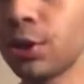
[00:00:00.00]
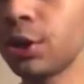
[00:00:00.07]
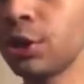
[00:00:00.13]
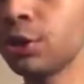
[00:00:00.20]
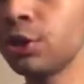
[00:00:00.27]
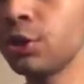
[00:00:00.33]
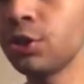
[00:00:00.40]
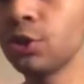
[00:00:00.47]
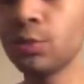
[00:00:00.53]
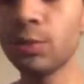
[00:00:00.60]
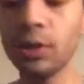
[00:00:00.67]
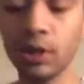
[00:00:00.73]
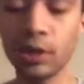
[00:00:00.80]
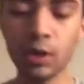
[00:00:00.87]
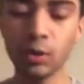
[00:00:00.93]
what
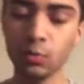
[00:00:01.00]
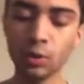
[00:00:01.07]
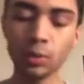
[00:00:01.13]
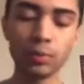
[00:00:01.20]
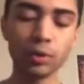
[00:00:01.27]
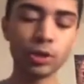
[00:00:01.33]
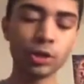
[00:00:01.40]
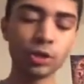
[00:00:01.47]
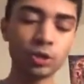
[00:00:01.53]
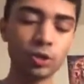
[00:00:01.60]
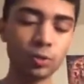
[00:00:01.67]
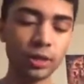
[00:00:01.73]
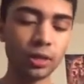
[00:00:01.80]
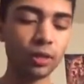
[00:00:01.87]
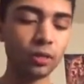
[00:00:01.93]
we're gonna
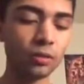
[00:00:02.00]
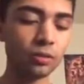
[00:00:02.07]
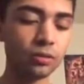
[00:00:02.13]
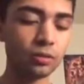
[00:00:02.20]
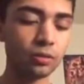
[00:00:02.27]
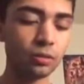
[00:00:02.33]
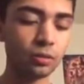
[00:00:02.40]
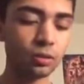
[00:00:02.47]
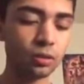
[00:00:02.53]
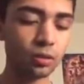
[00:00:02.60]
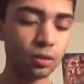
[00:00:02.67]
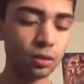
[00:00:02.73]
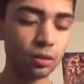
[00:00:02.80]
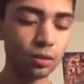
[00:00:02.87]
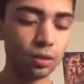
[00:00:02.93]
do is
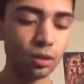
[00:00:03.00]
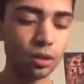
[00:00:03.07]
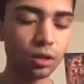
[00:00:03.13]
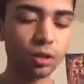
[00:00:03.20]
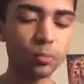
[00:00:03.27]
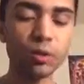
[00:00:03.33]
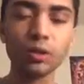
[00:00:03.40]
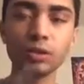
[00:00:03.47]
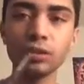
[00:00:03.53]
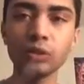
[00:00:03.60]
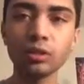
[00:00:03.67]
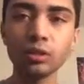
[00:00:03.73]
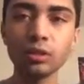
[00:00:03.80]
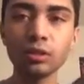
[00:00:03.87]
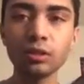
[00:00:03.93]
gonna put
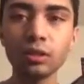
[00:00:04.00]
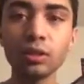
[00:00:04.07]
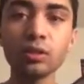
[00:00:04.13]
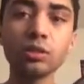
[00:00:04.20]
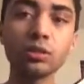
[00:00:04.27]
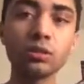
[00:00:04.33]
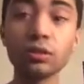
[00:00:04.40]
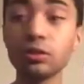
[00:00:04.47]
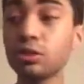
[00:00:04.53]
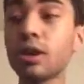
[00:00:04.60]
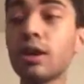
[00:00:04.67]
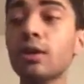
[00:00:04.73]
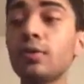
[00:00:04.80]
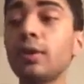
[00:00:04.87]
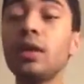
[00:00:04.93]
this
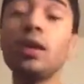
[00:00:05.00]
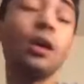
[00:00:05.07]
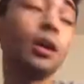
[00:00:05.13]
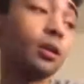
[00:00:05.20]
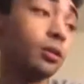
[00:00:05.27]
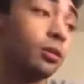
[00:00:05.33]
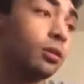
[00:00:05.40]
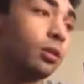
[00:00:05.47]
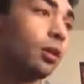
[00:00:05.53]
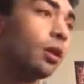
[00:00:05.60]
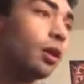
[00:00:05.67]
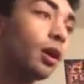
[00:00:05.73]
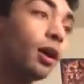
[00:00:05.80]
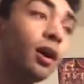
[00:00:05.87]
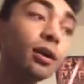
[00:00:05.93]
shadow again
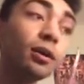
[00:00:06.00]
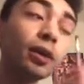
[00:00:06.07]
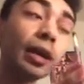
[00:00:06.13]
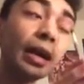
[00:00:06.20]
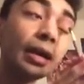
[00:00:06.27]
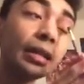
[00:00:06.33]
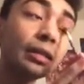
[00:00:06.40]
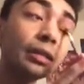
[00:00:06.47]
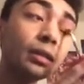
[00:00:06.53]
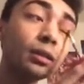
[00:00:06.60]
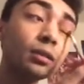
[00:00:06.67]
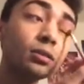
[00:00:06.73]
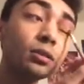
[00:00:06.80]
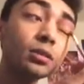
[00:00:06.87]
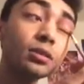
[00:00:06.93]
on our
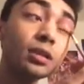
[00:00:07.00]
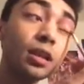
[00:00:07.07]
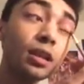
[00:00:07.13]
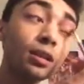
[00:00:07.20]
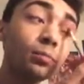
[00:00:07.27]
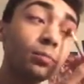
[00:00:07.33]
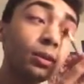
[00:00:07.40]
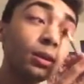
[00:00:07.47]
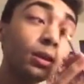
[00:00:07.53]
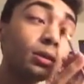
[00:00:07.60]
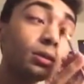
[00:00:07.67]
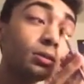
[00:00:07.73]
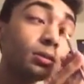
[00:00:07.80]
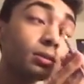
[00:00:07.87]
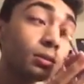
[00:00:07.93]
eyelid to set it in
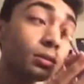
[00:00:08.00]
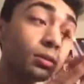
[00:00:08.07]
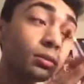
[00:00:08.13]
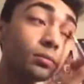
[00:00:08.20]
place.